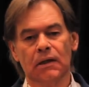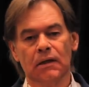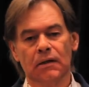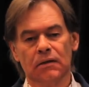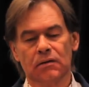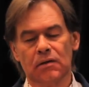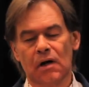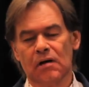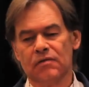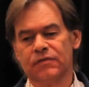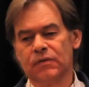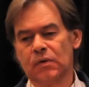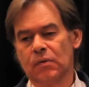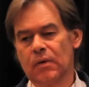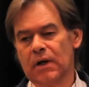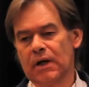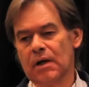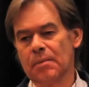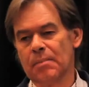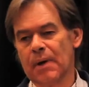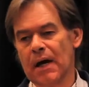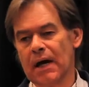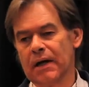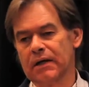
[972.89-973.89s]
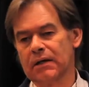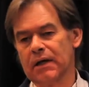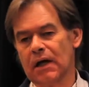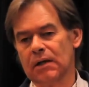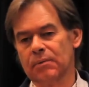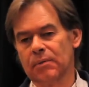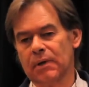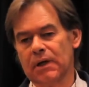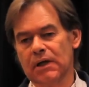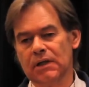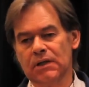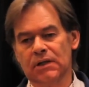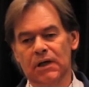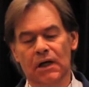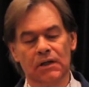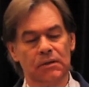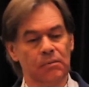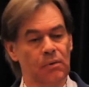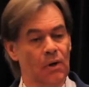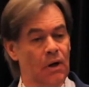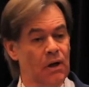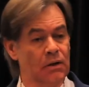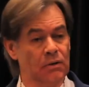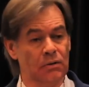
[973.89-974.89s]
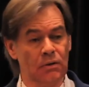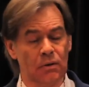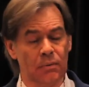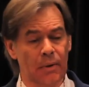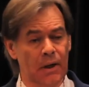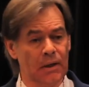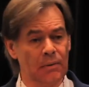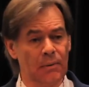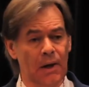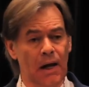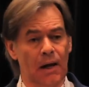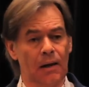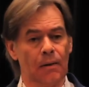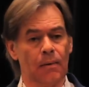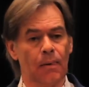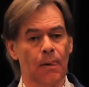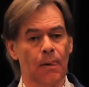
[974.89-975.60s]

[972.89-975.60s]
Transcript: Tough to run a bank that way, and yet we all do quite well.